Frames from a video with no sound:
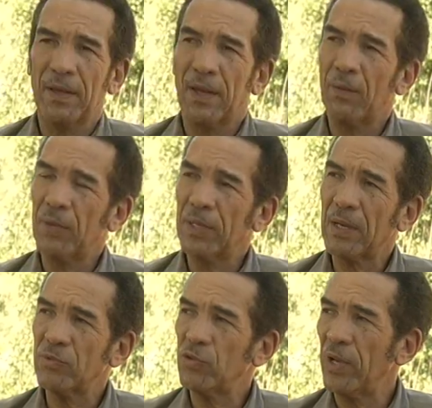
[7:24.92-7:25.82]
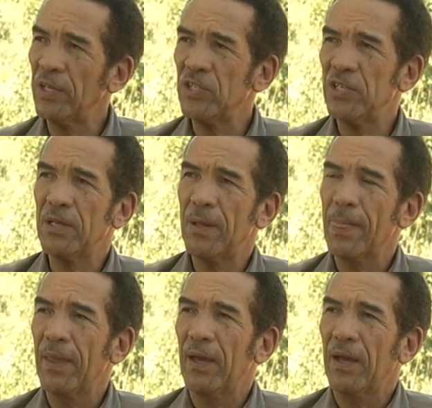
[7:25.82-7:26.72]
Uh, when it comes to energy,
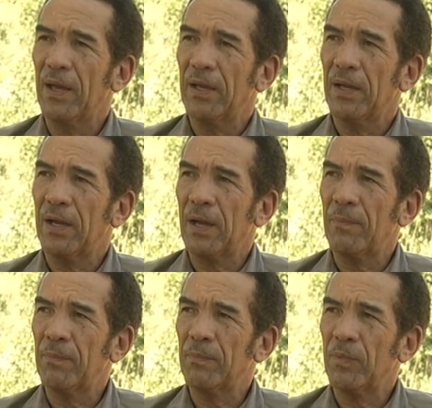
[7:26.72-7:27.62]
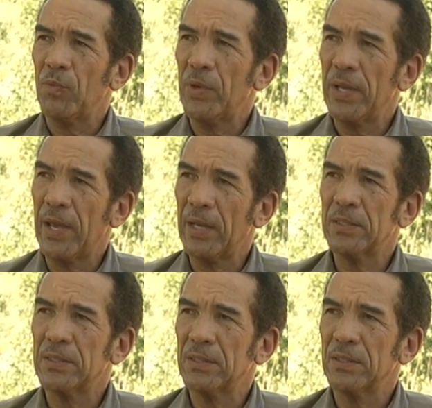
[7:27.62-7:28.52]
um, we had